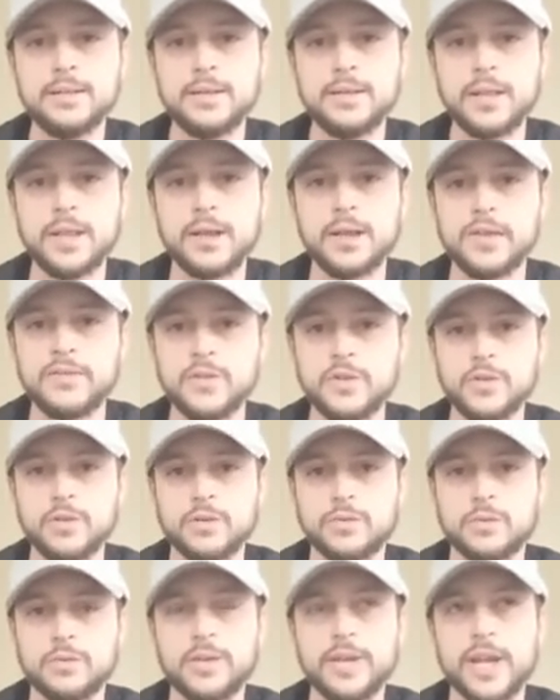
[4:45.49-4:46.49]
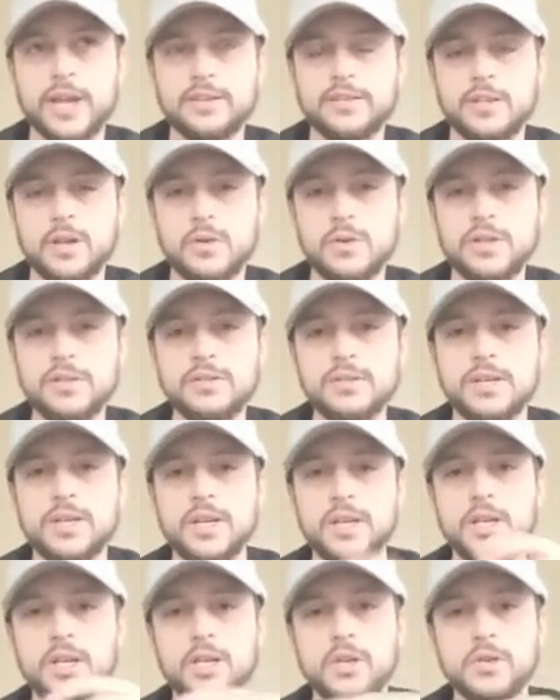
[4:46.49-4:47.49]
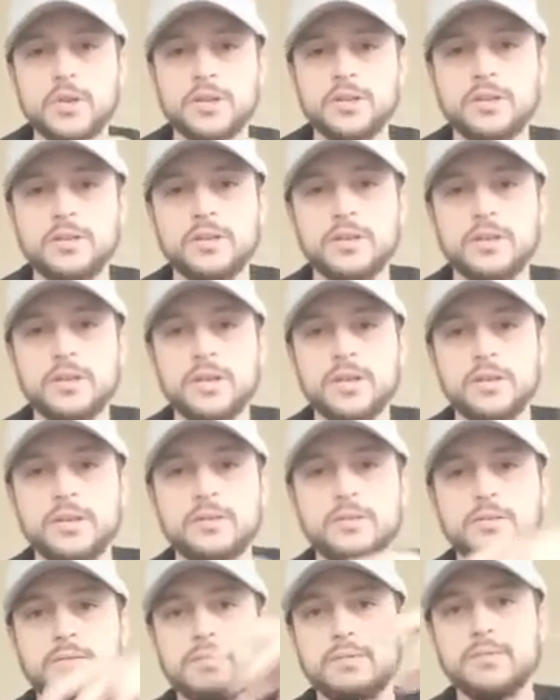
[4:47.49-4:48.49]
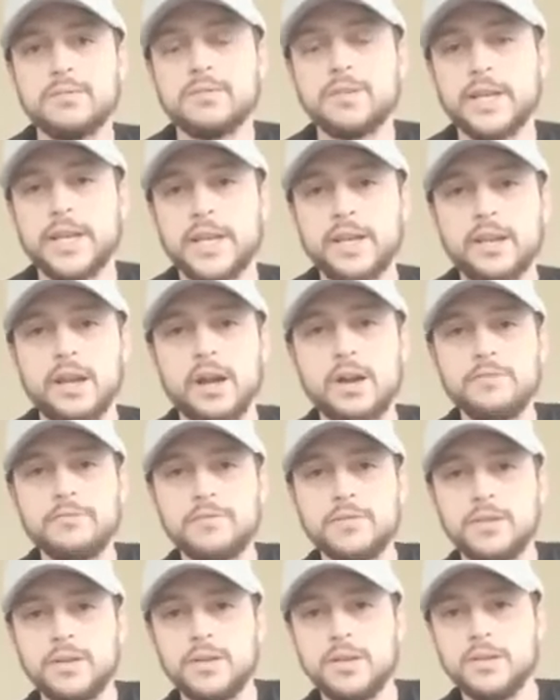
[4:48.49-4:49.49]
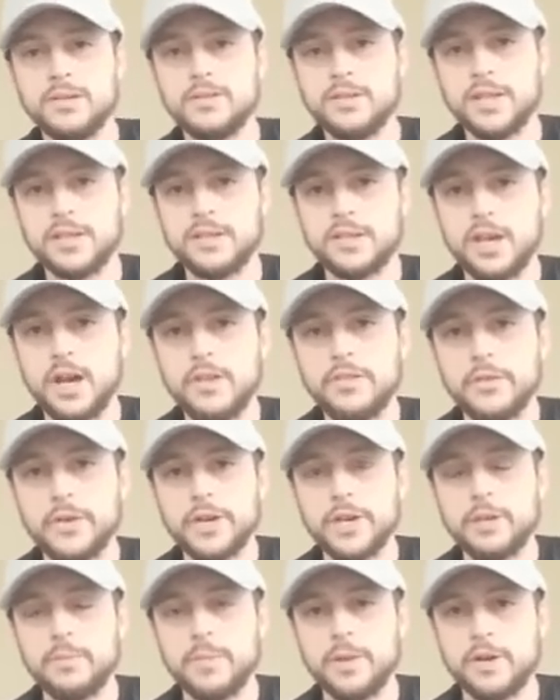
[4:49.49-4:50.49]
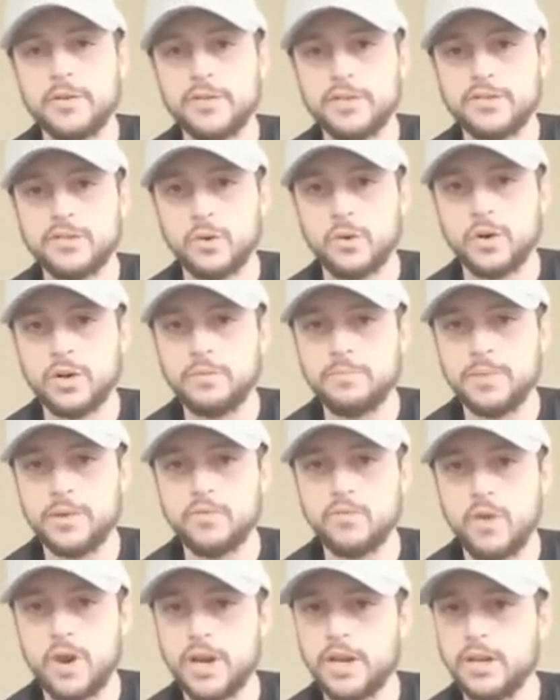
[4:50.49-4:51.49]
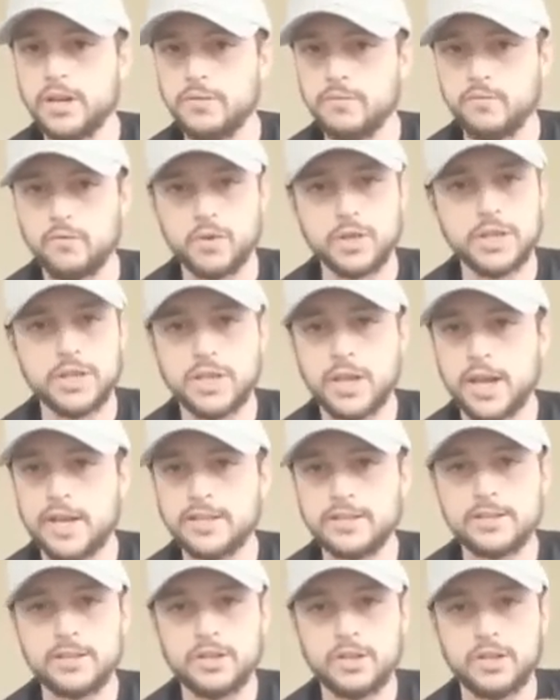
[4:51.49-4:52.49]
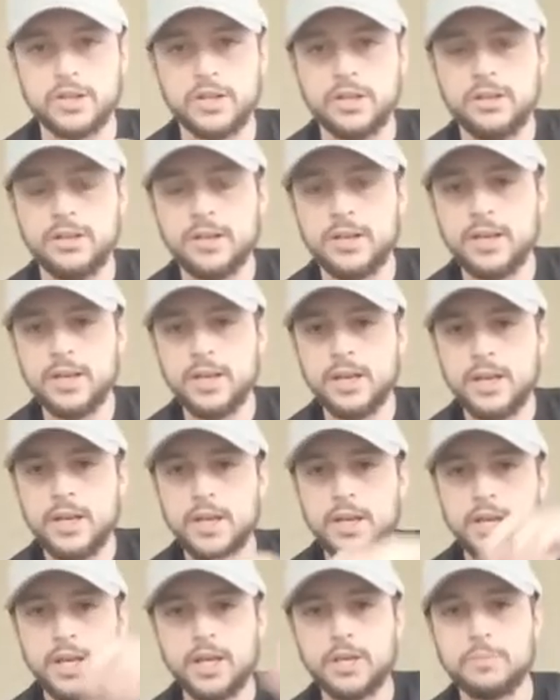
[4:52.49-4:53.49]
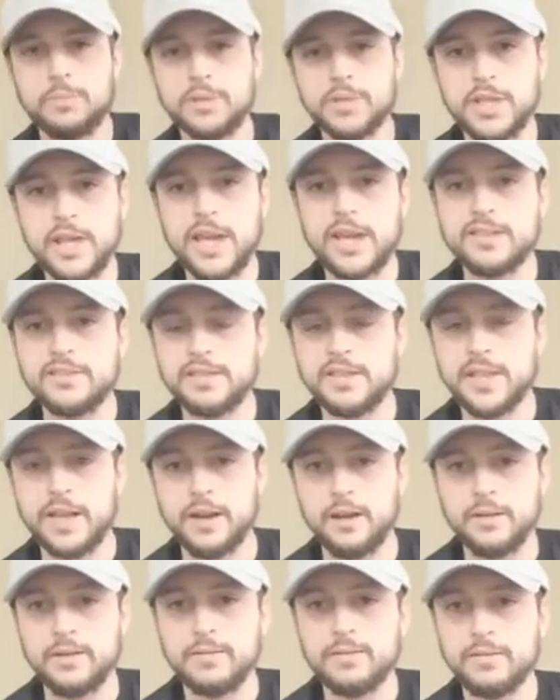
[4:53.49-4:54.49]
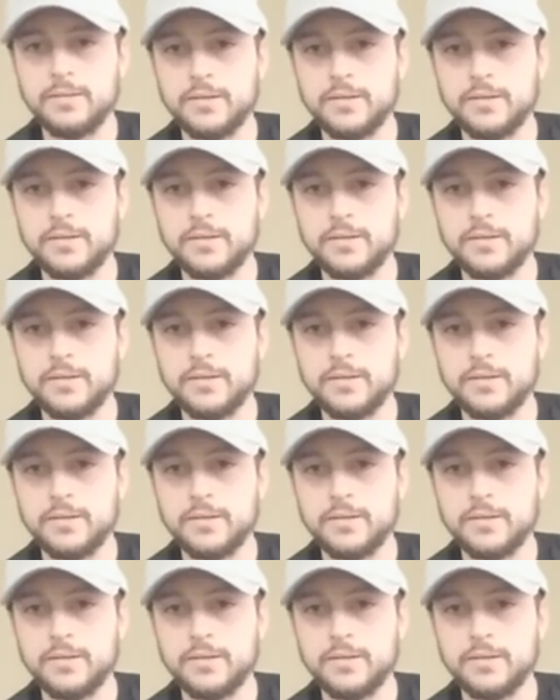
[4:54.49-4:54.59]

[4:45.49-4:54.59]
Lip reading: That gives you your 3 days notice. You can take it off. Take the other incubator that's already been running really nice and good, and you put the eggs in there.